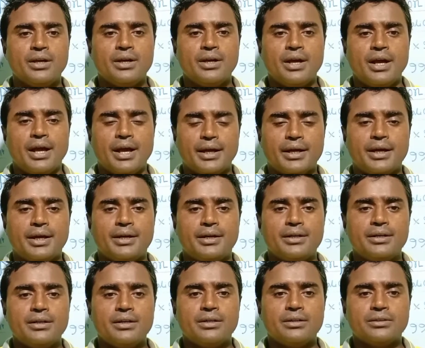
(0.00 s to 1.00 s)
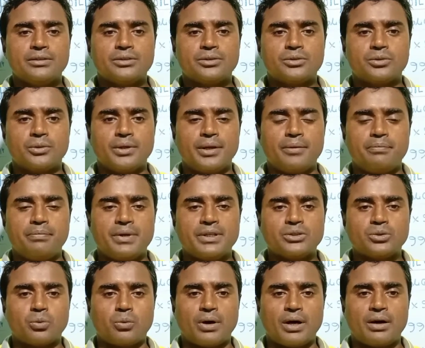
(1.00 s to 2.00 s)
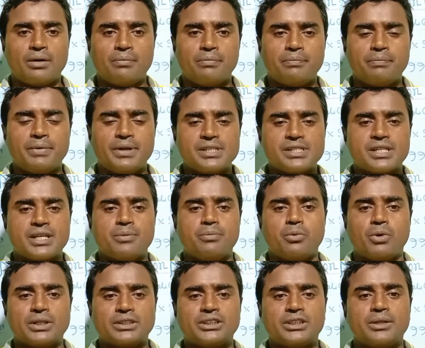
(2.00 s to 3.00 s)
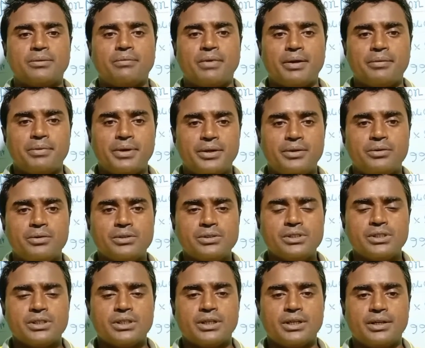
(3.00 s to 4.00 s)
Again student, please keep watching my videos.